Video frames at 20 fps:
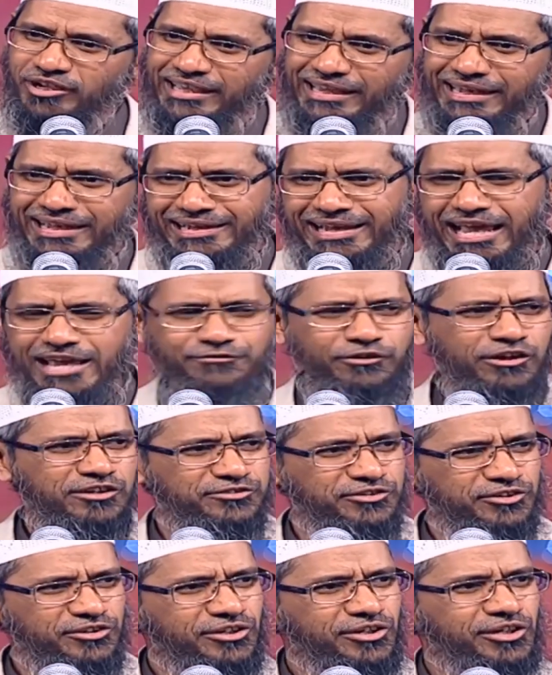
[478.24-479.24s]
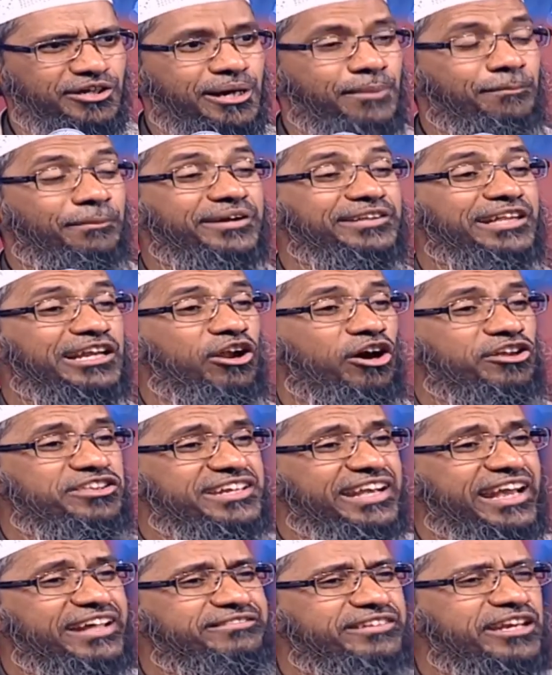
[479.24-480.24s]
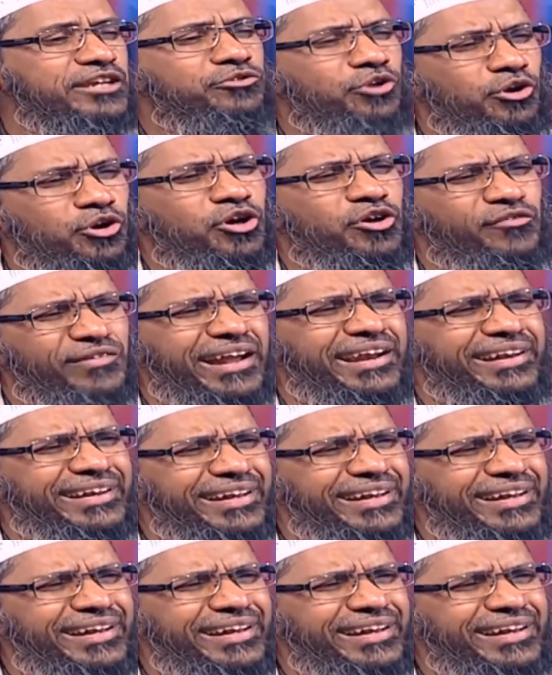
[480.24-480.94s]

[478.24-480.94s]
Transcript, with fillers: you're killing life also. But the logic has changed. No, no, we